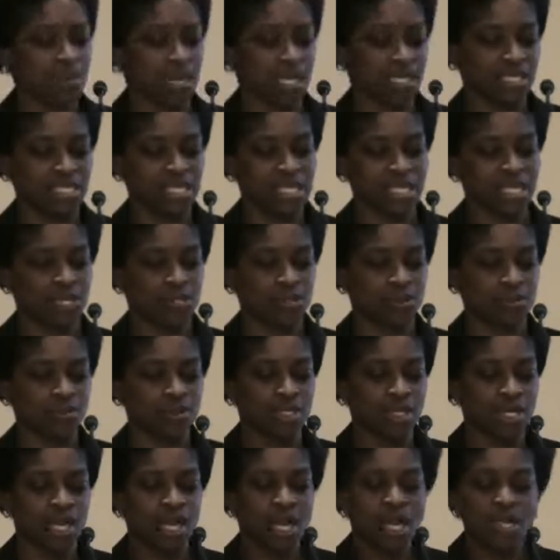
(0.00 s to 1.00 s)
McNeil,
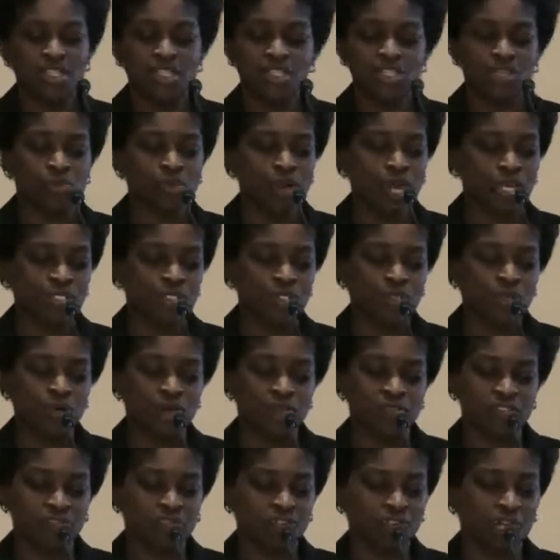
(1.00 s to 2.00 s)
the Director
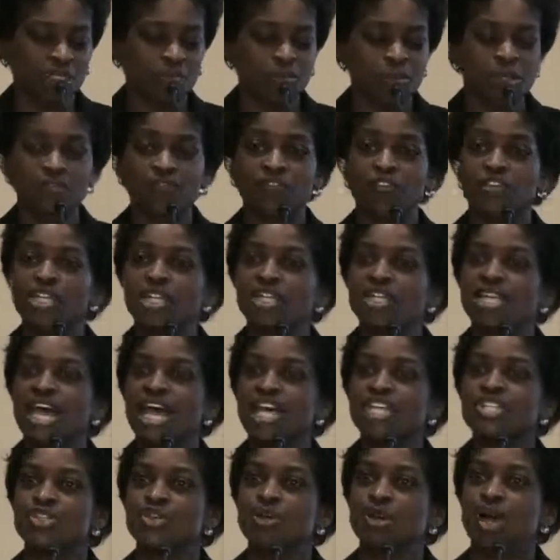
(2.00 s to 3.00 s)
of Development for the
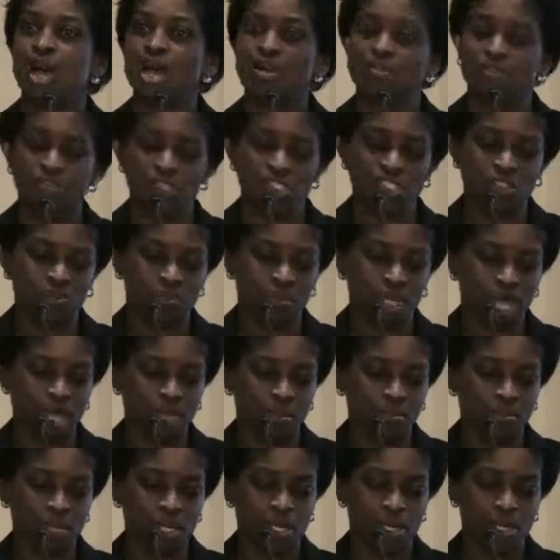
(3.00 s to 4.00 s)
National Conference of Black
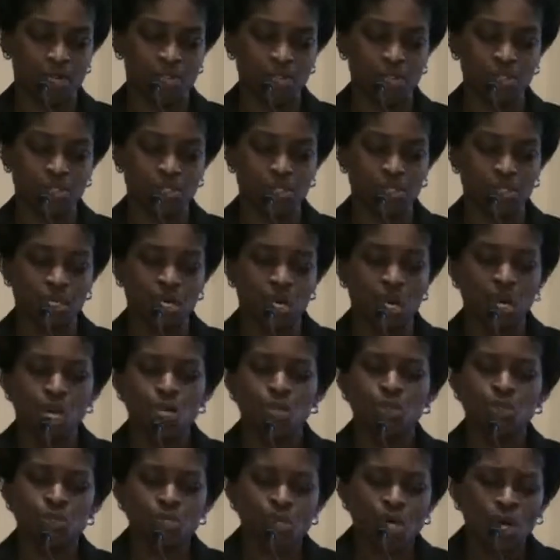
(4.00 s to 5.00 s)
Mayors,
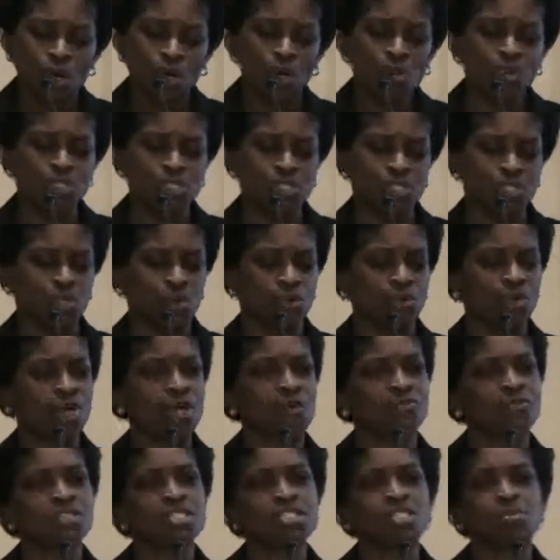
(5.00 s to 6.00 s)
who told the story
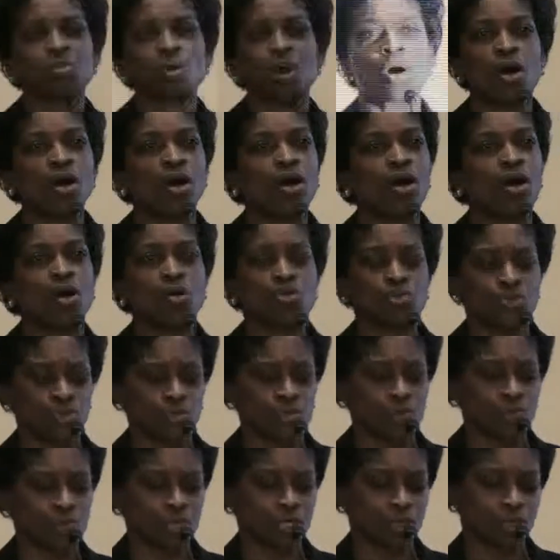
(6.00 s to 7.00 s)
of a small
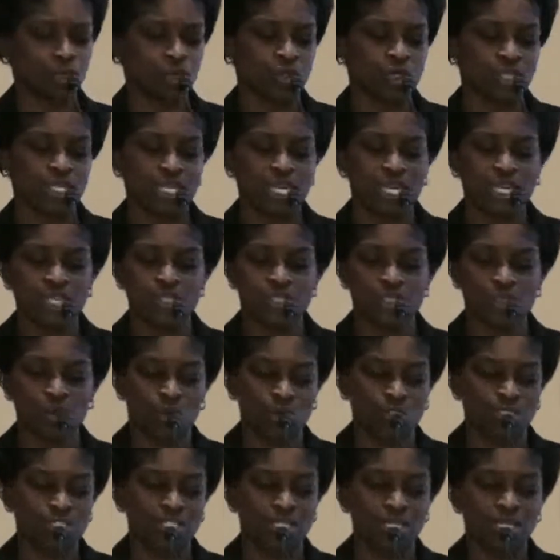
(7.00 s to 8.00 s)
rural community in
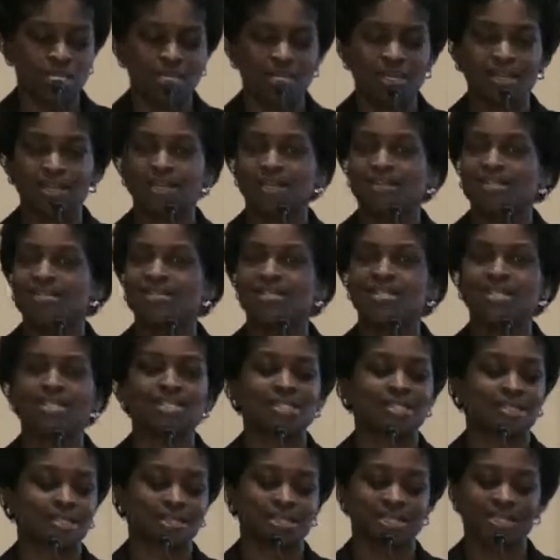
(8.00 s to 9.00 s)
Georgia,
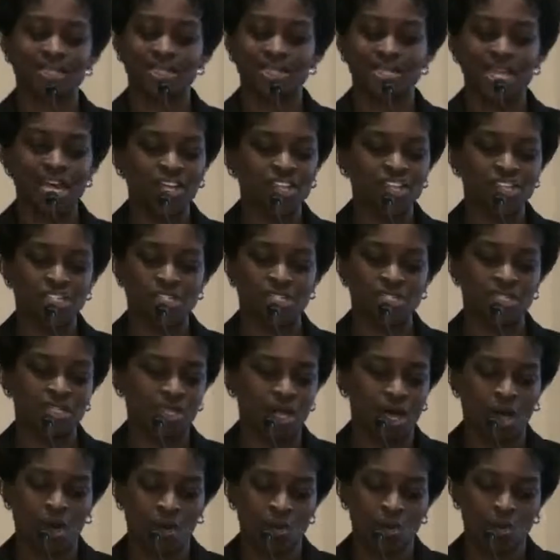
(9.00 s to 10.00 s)
just a connection
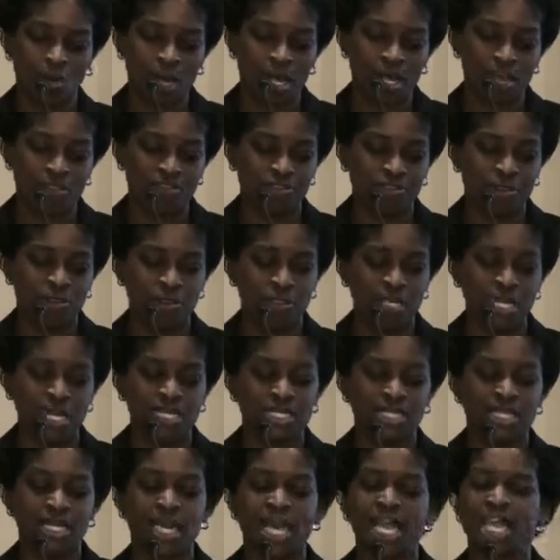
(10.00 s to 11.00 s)
away from
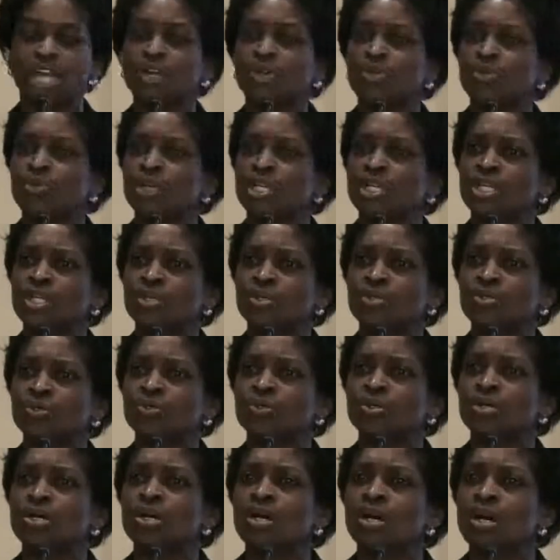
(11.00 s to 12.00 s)
landing a critical
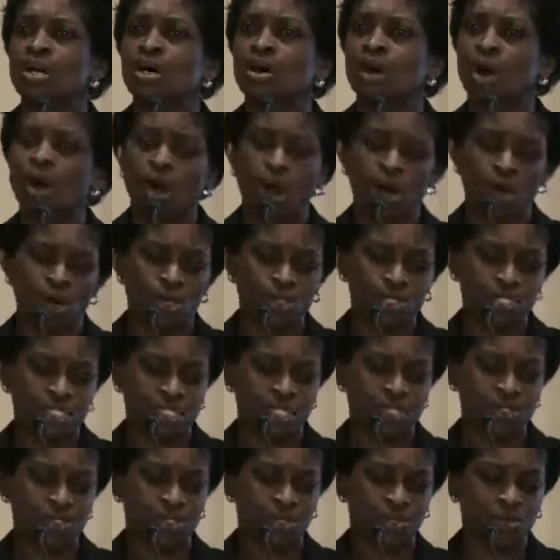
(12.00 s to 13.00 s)
call
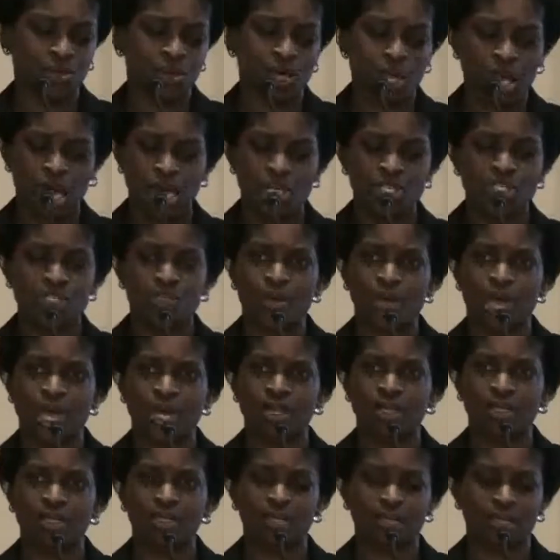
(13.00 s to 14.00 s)
center contract.